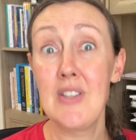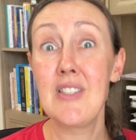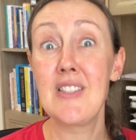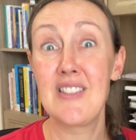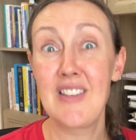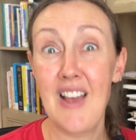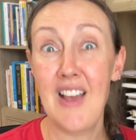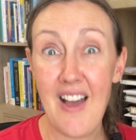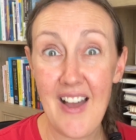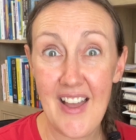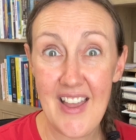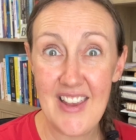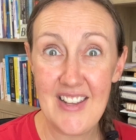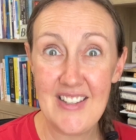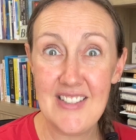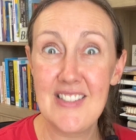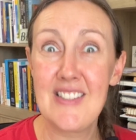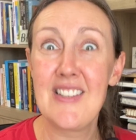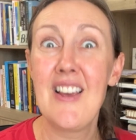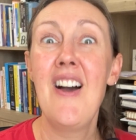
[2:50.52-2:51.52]

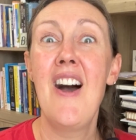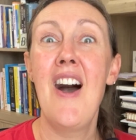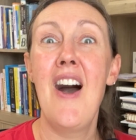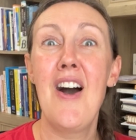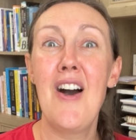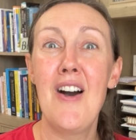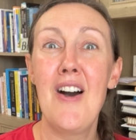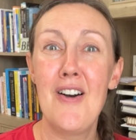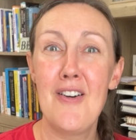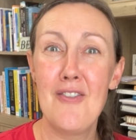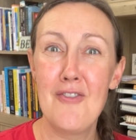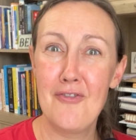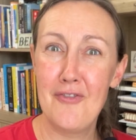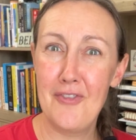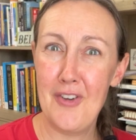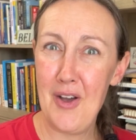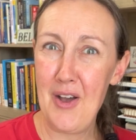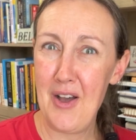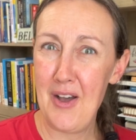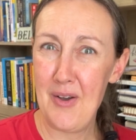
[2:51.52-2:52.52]
signs of
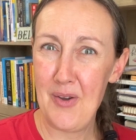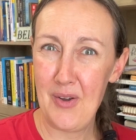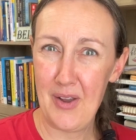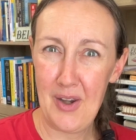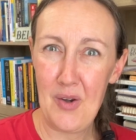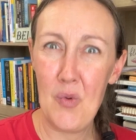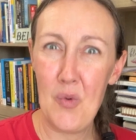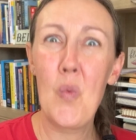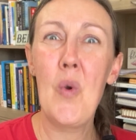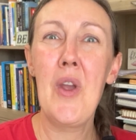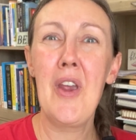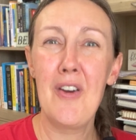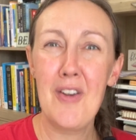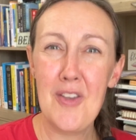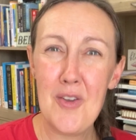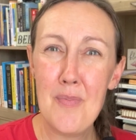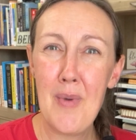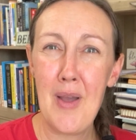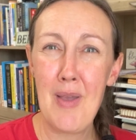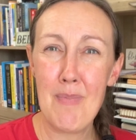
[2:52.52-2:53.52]
uh, kind of where
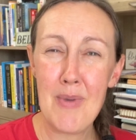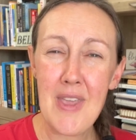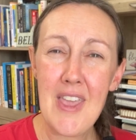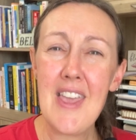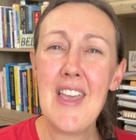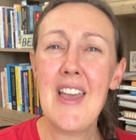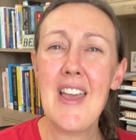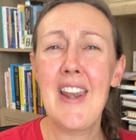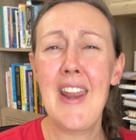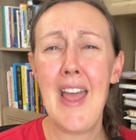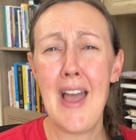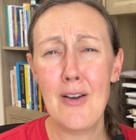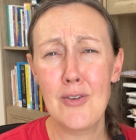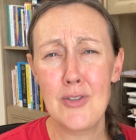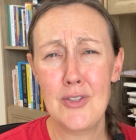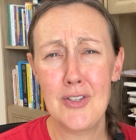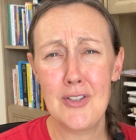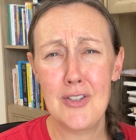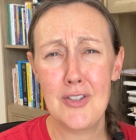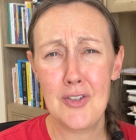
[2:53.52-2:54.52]
you might be and how
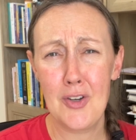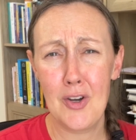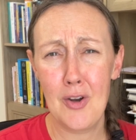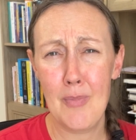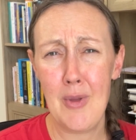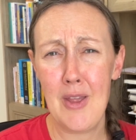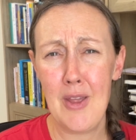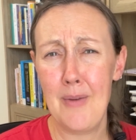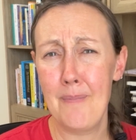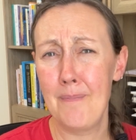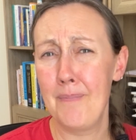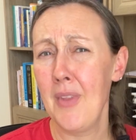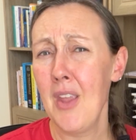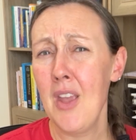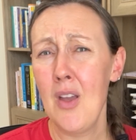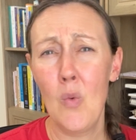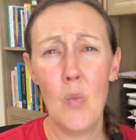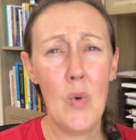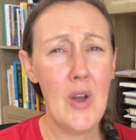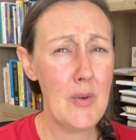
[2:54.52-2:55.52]
to determine
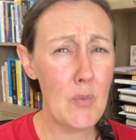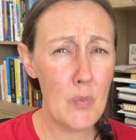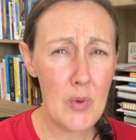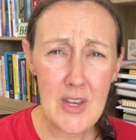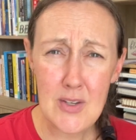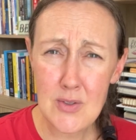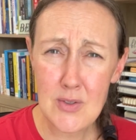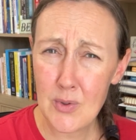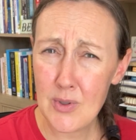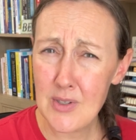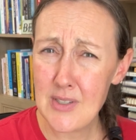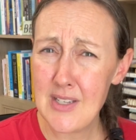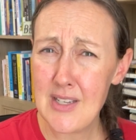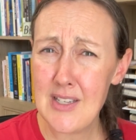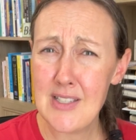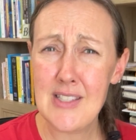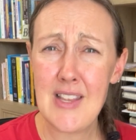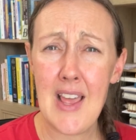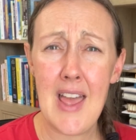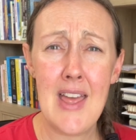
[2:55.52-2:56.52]
what
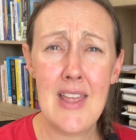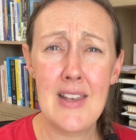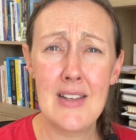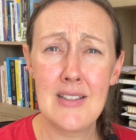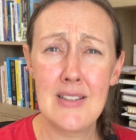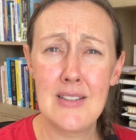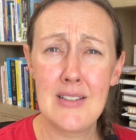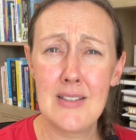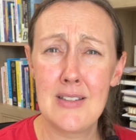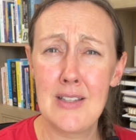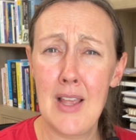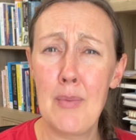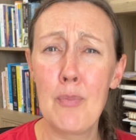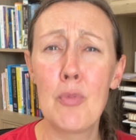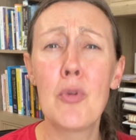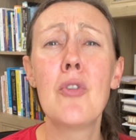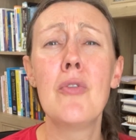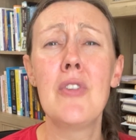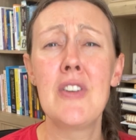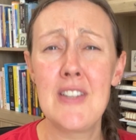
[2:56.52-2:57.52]
resources and, and
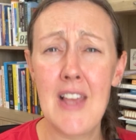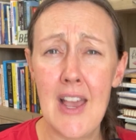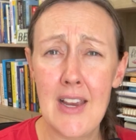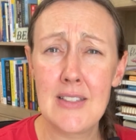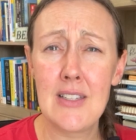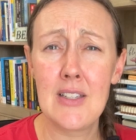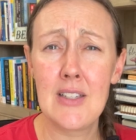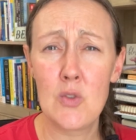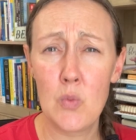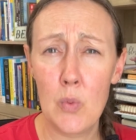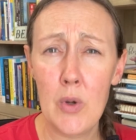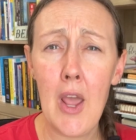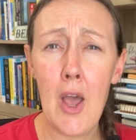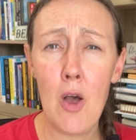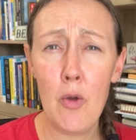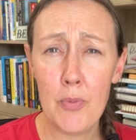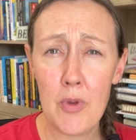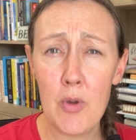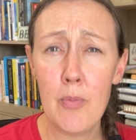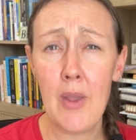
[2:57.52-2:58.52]
proven tactics would
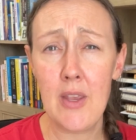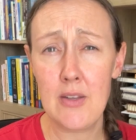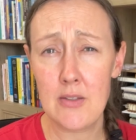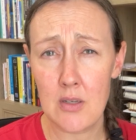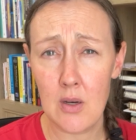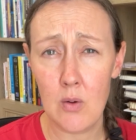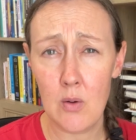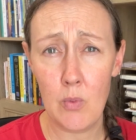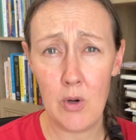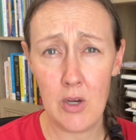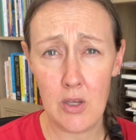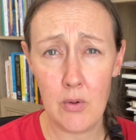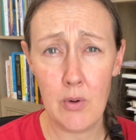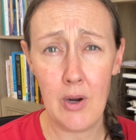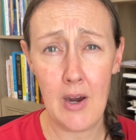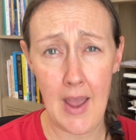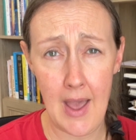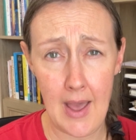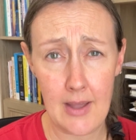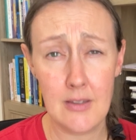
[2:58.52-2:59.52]
help you based on where you
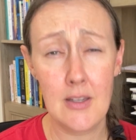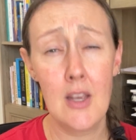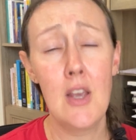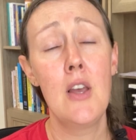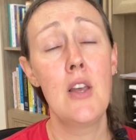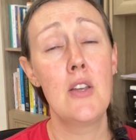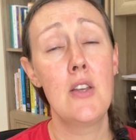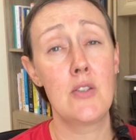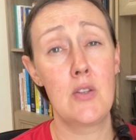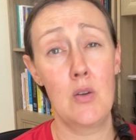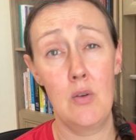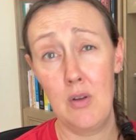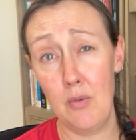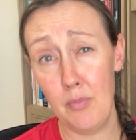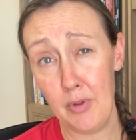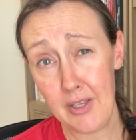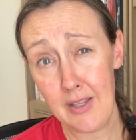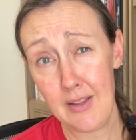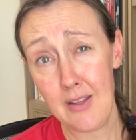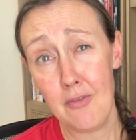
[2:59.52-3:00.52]
are at. So
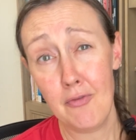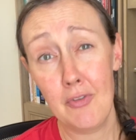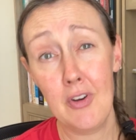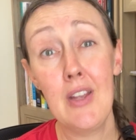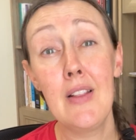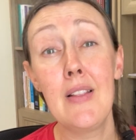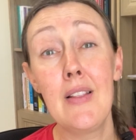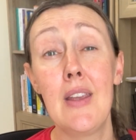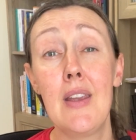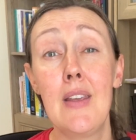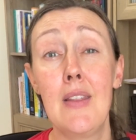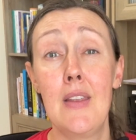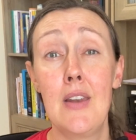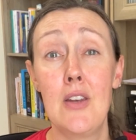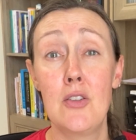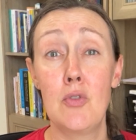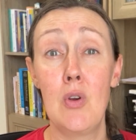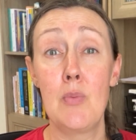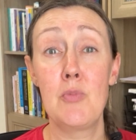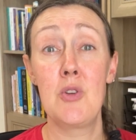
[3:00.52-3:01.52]
completely free, link in the
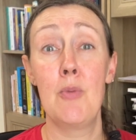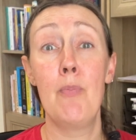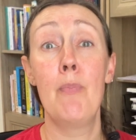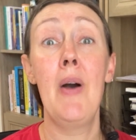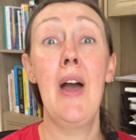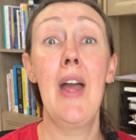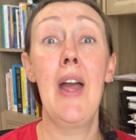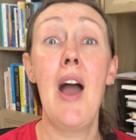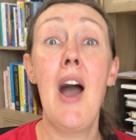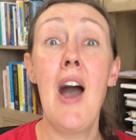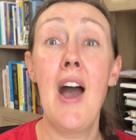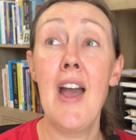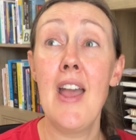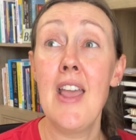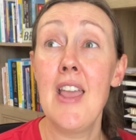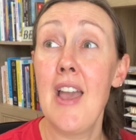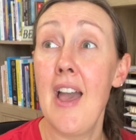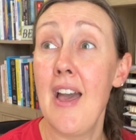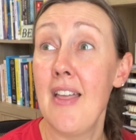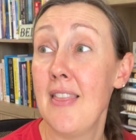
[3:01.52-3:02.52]
description. But I
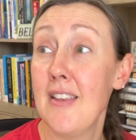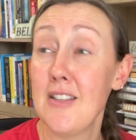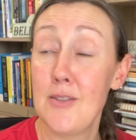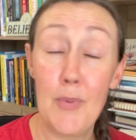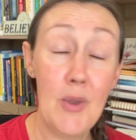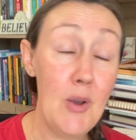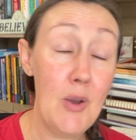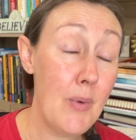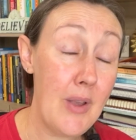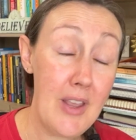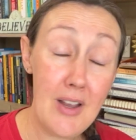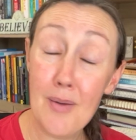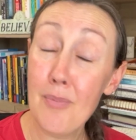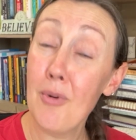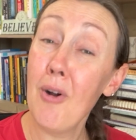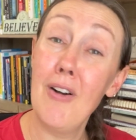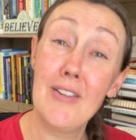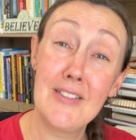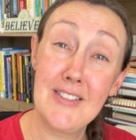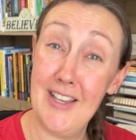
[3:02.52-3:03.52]
had this big wake
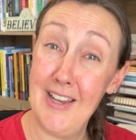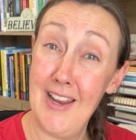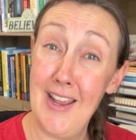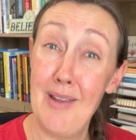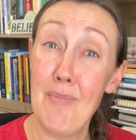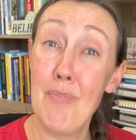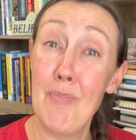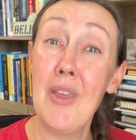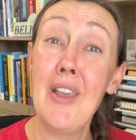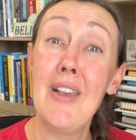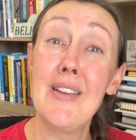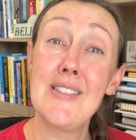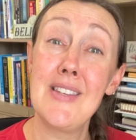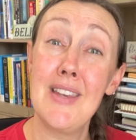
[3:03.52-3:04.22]
up call today because